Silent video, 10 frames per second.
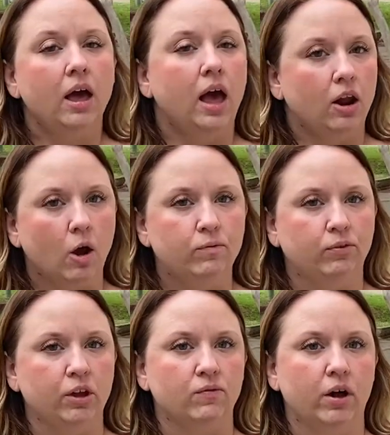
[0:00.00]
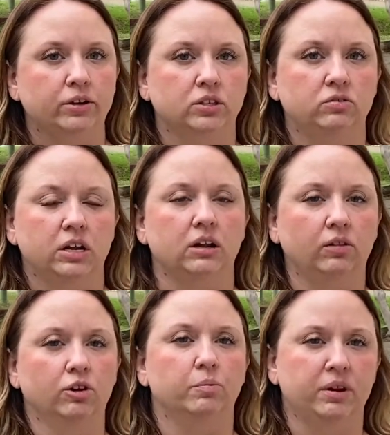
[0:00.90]
And hopefully you've also done a
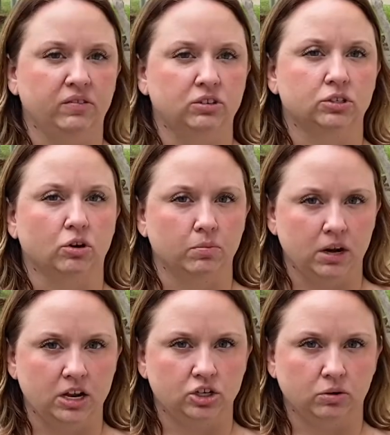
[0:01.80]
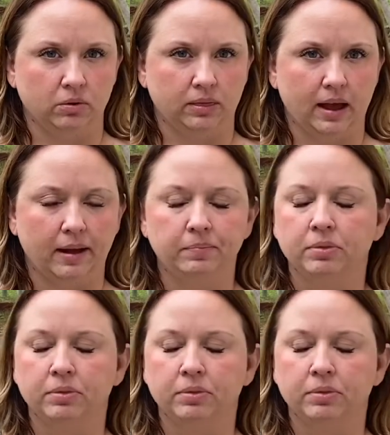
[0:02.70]
little bit of discrimination with that.